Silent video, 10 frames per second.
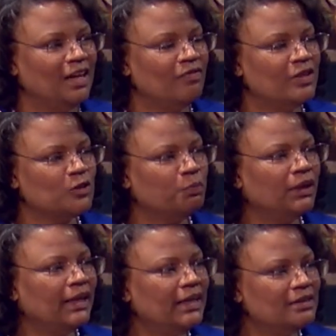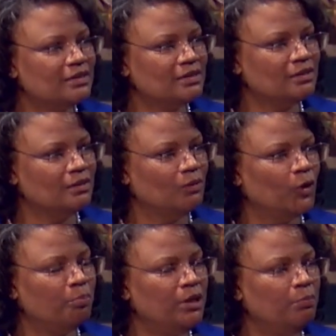of this place
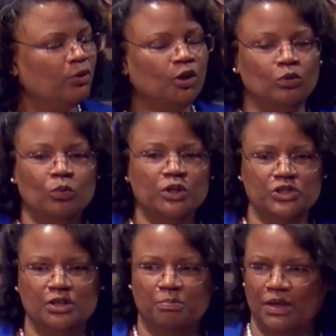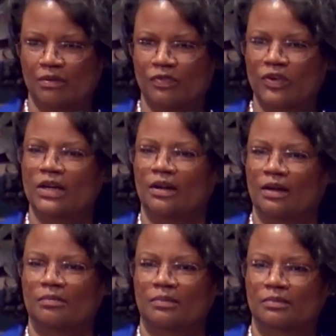where people could worship in
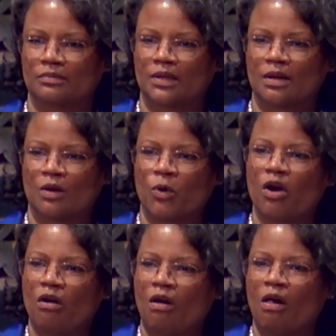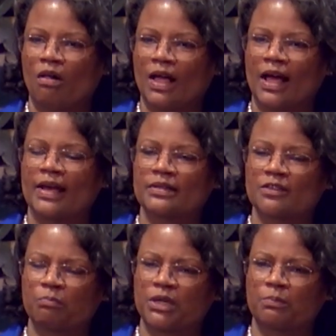freedom, where all kinds
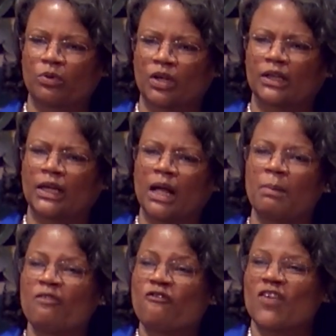of people could come and